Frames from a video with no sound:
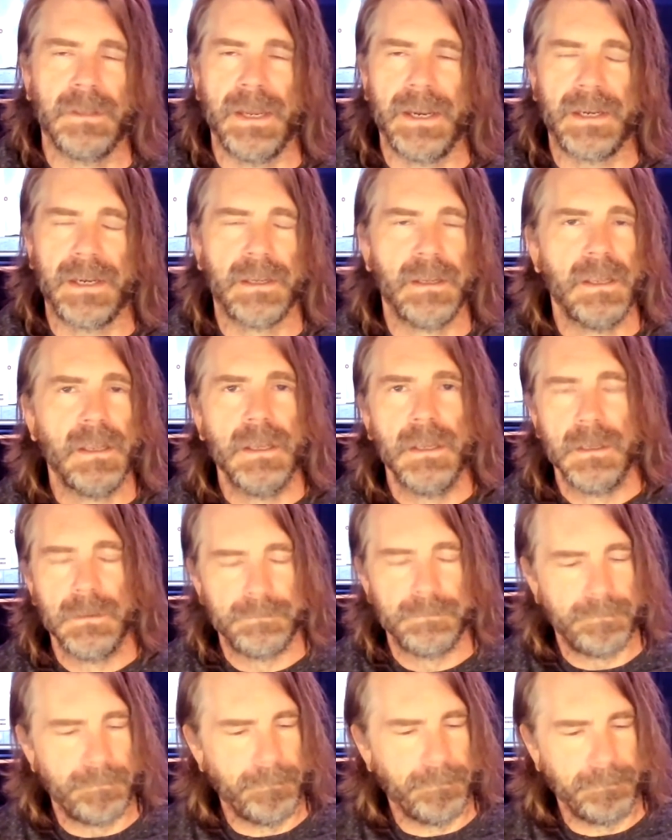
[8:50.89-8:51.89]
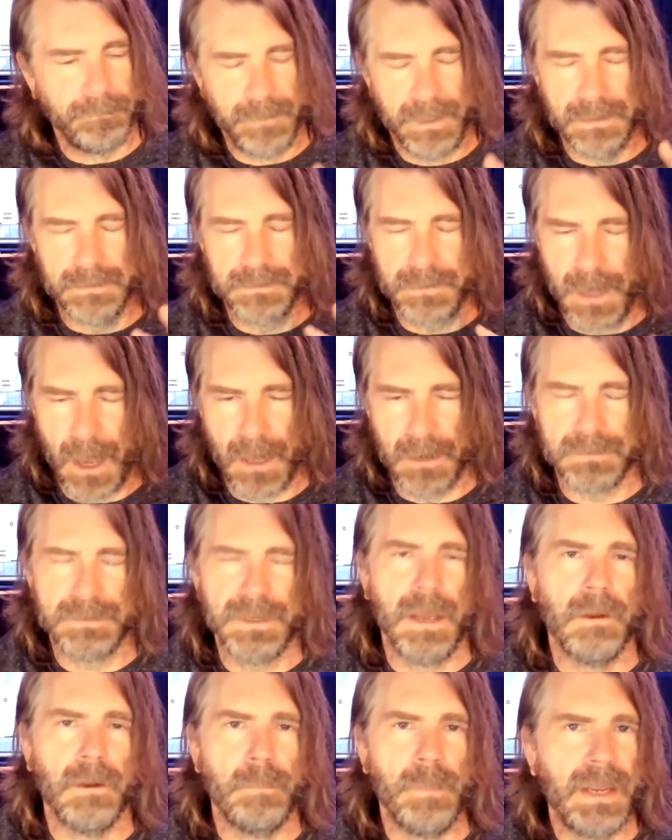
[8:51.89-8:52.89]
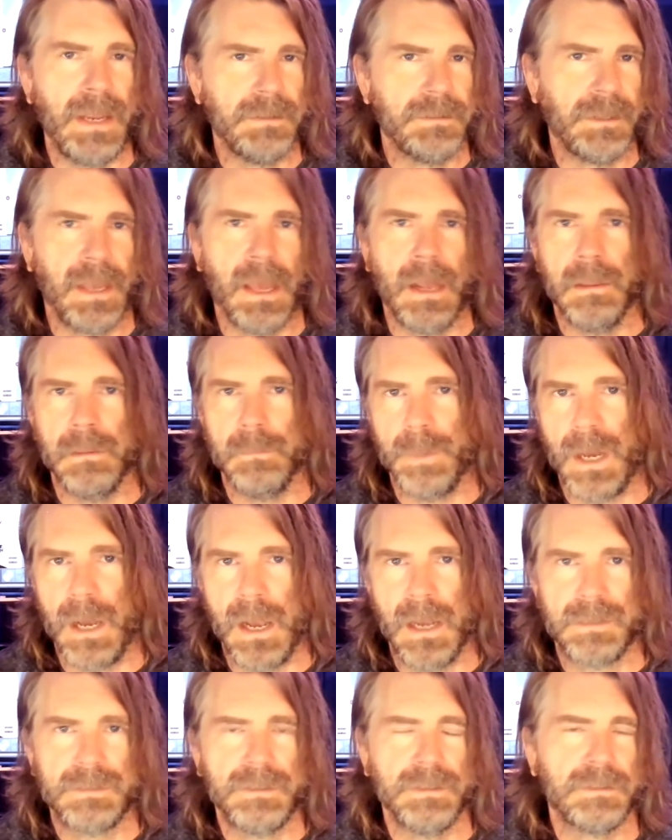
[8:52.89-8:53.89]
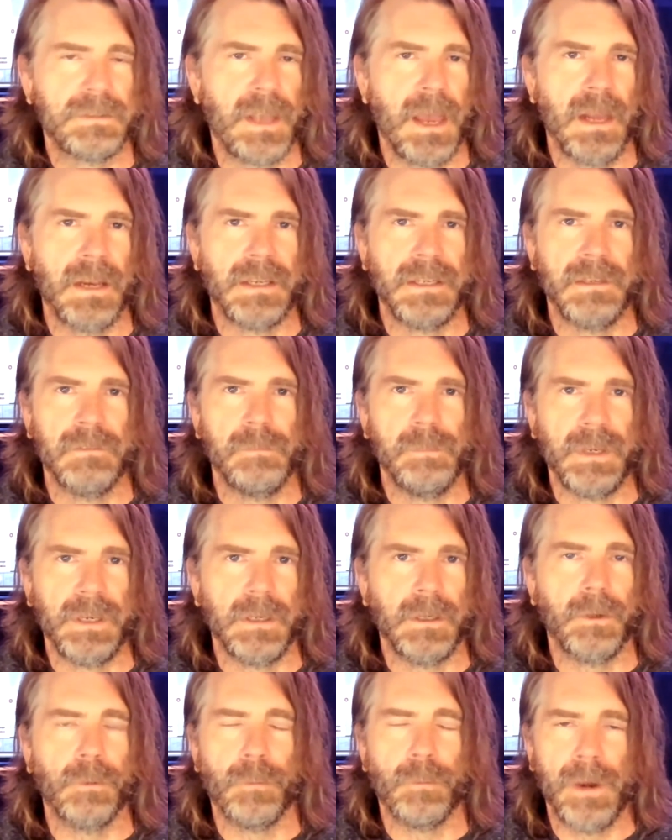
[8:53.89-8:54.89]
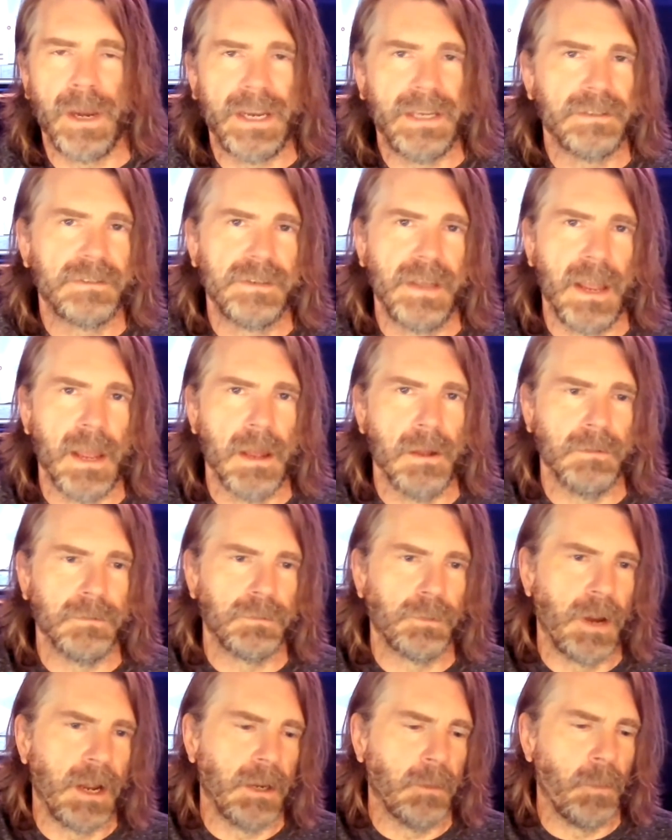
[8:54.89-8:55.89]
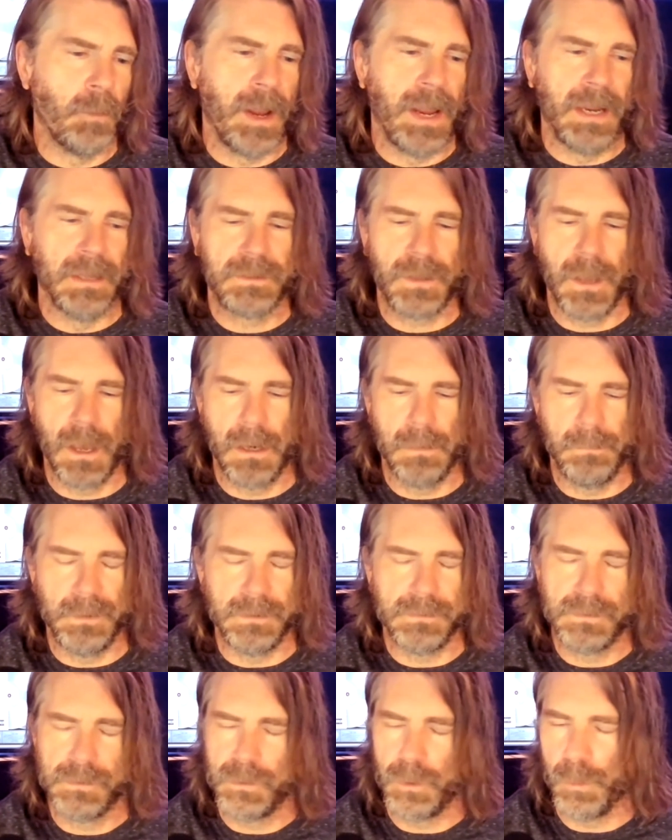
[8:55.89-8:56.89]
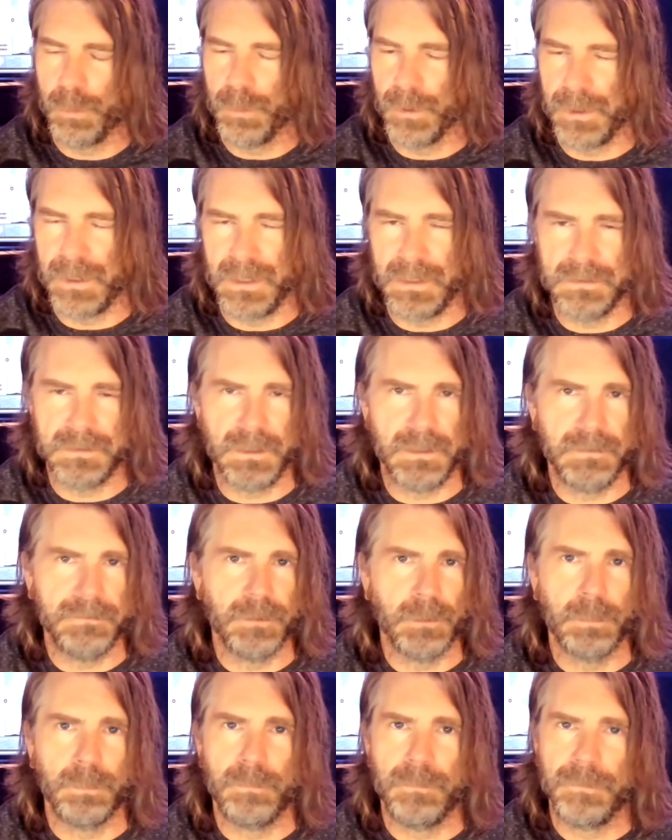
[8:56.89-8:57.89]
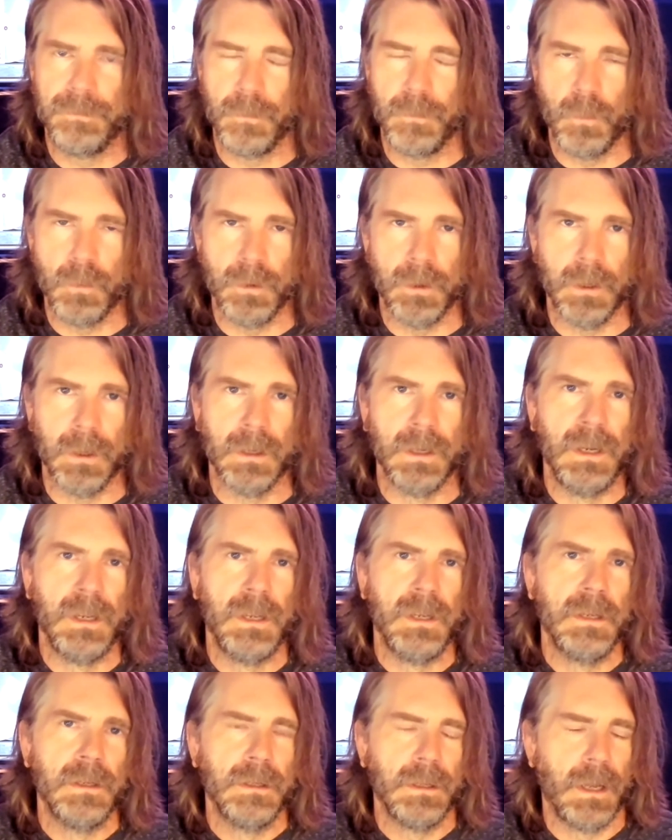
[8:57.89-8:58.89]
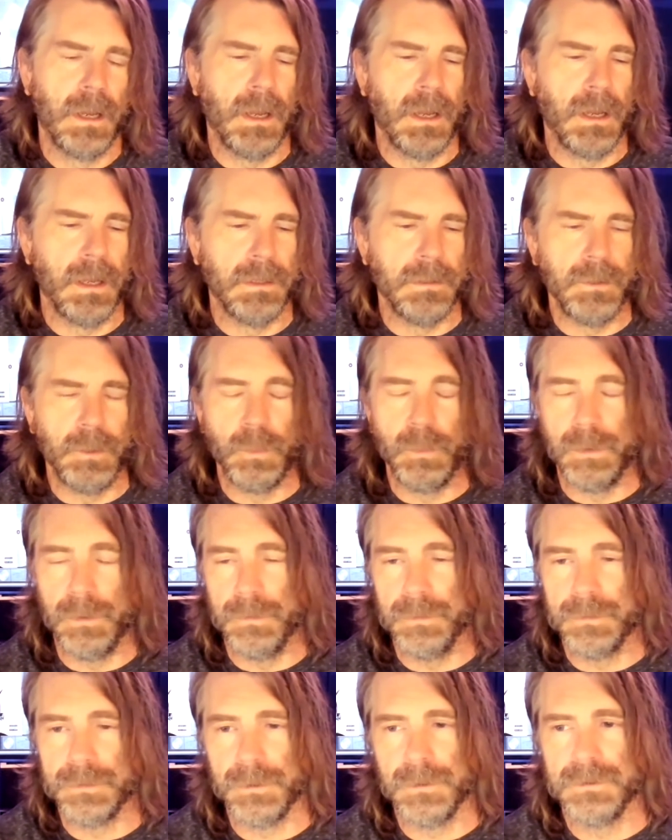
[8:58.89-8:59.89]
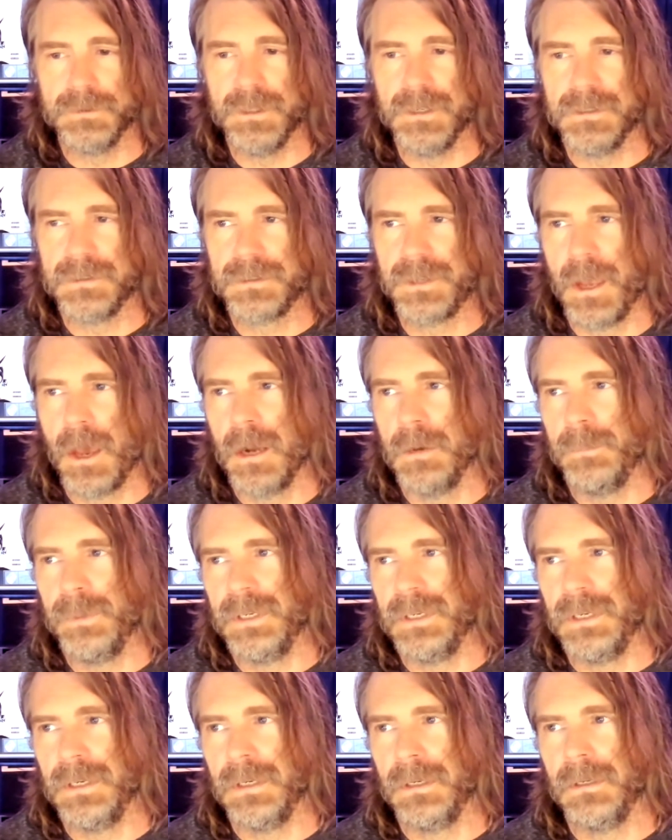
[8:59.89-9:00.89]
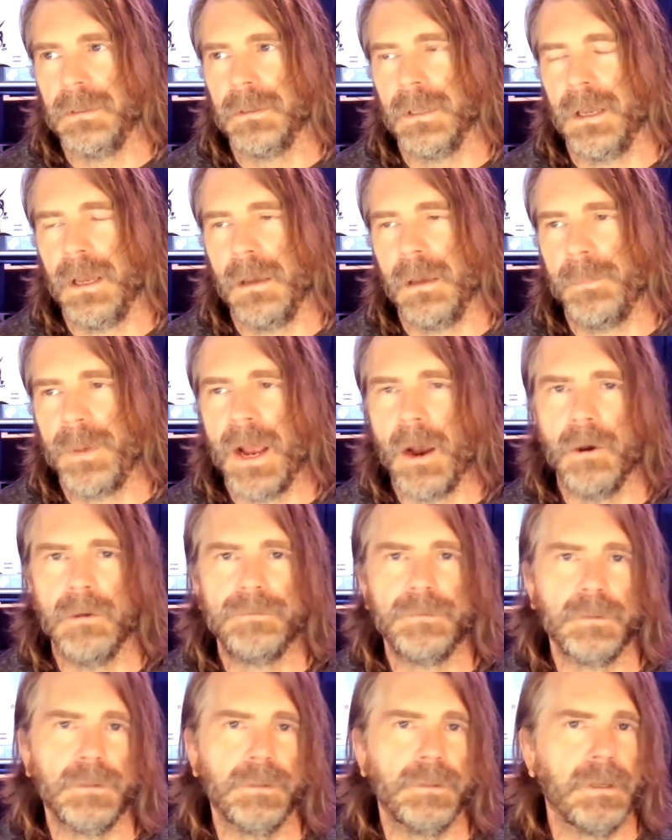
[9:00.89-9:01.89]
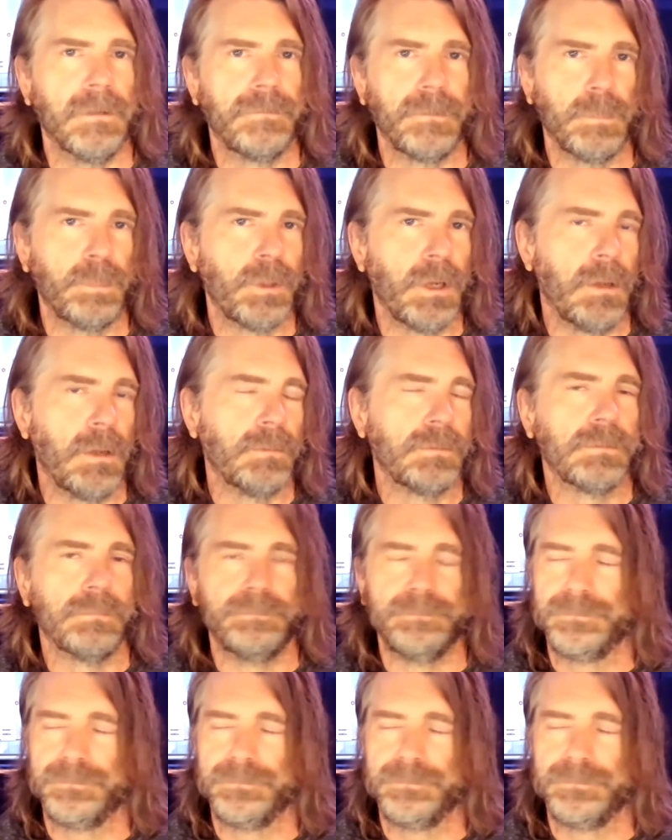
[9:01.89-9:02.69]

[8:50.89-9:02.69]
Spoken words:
Like, it's got to sound amazing out of the box. It's got to give me great sounds right away. It's got to be super easy for new users, and it's got to be powerful enough for pros.